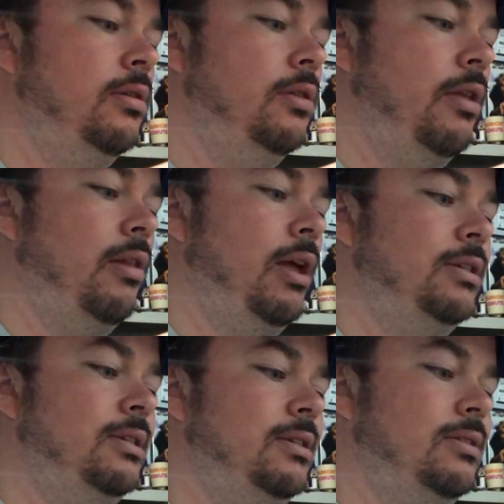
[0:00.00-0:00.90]

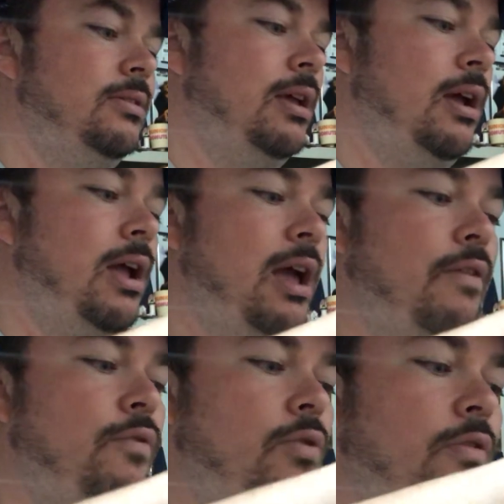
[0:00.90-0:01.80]
nonetheless, this is kind
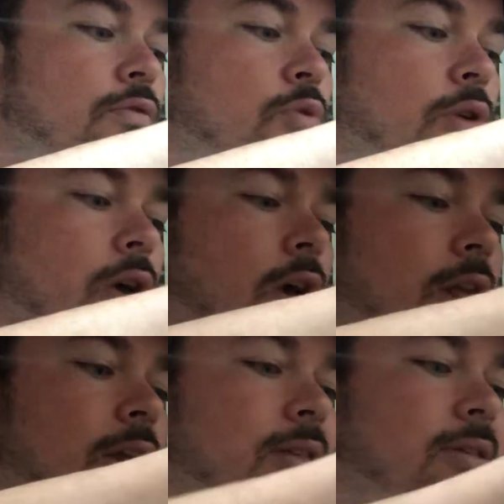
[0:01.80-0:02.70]
of for the viewing
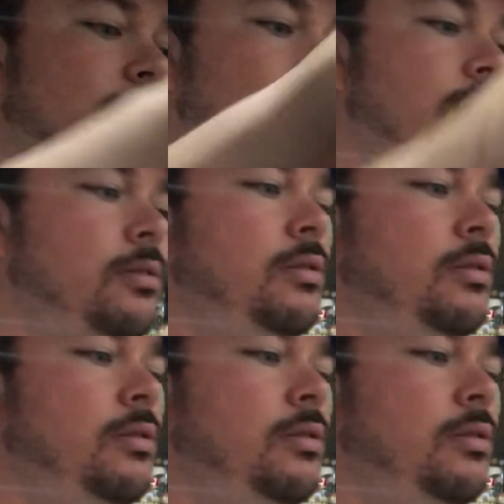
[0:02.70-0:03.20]
audience.